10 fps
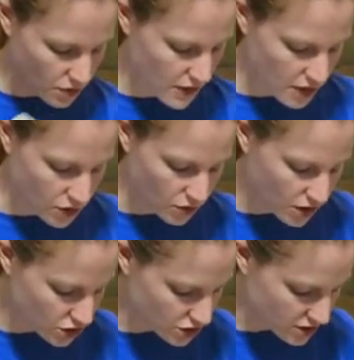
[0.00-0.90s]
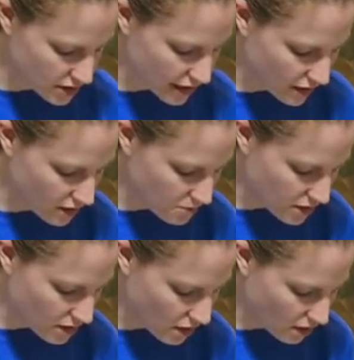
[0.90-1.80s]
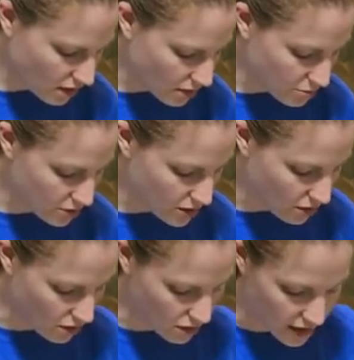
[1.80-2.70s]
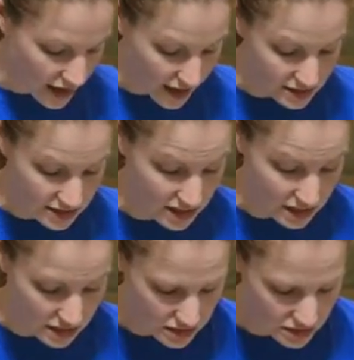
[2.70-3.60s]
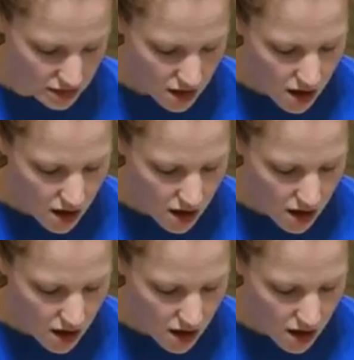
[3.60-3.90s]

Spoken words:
then you can just lay them in there and put it on as is,